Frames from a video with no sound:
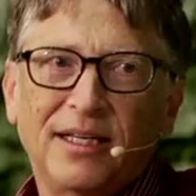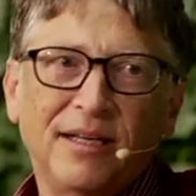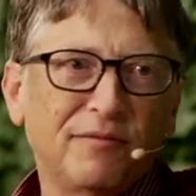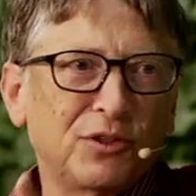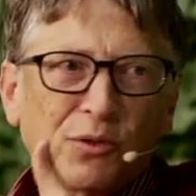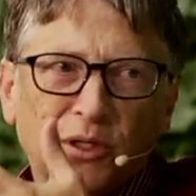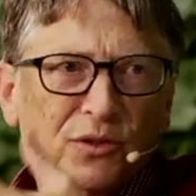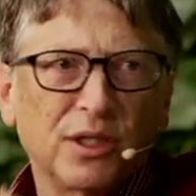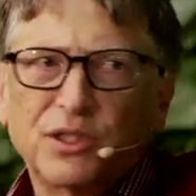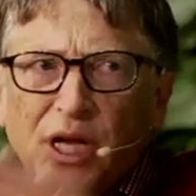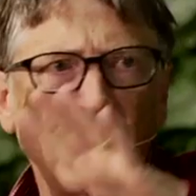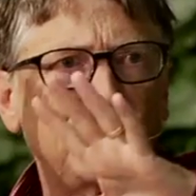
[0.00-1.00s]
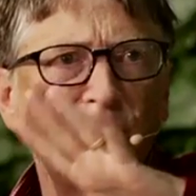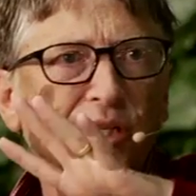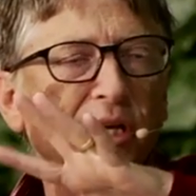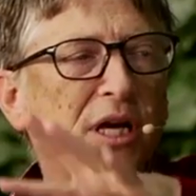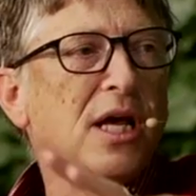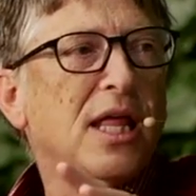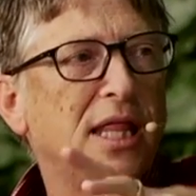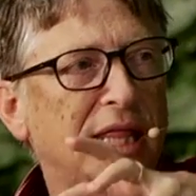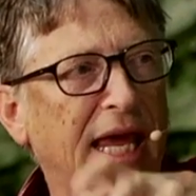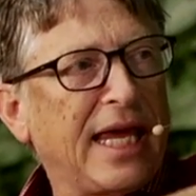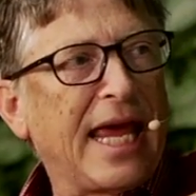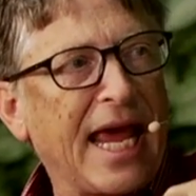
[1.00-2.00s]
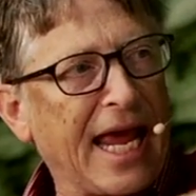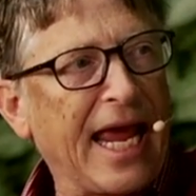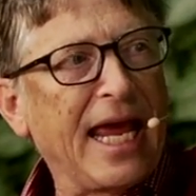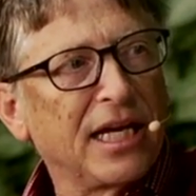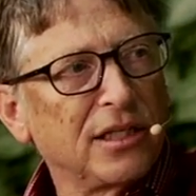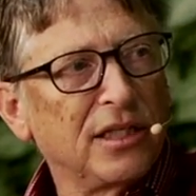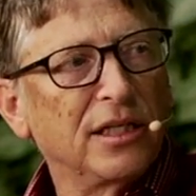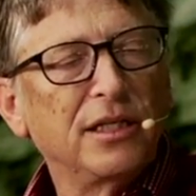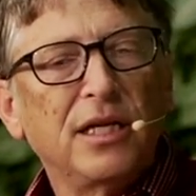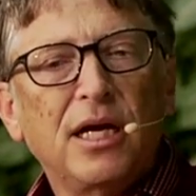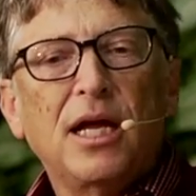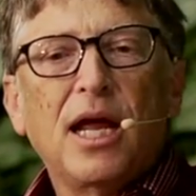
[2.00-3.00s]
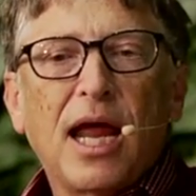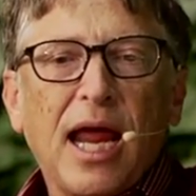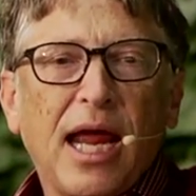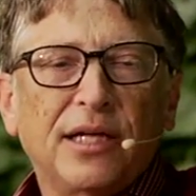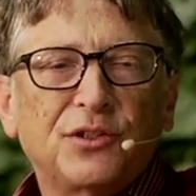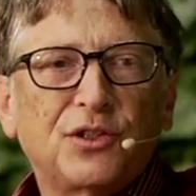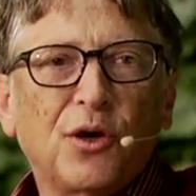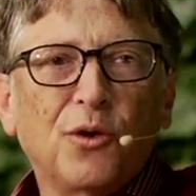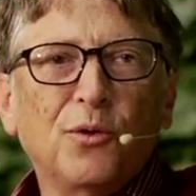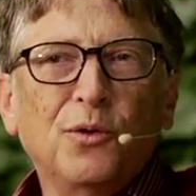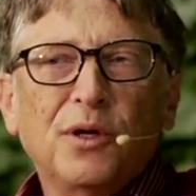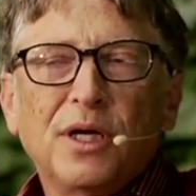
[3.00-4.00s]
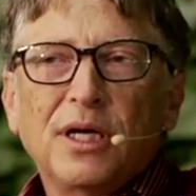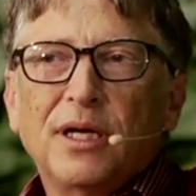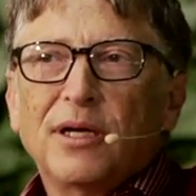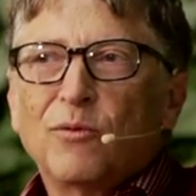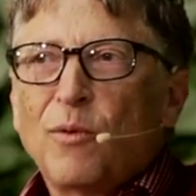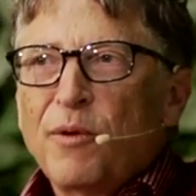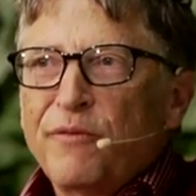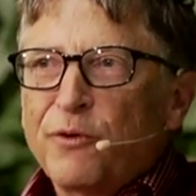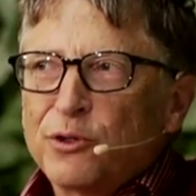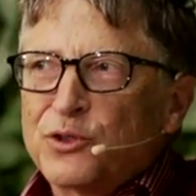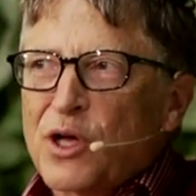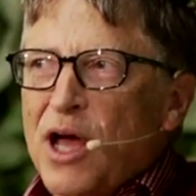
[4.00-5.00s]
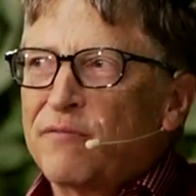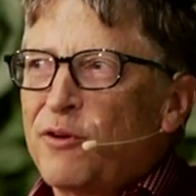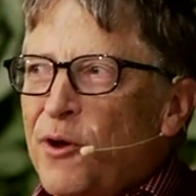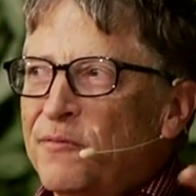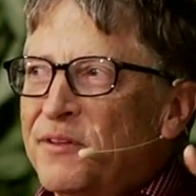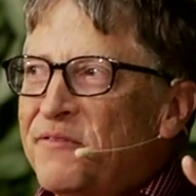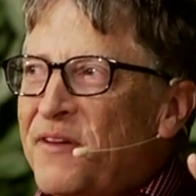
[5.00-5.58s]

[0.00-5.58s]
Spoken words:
infrastructure, education, they can't handle it. And so when we first got involved in the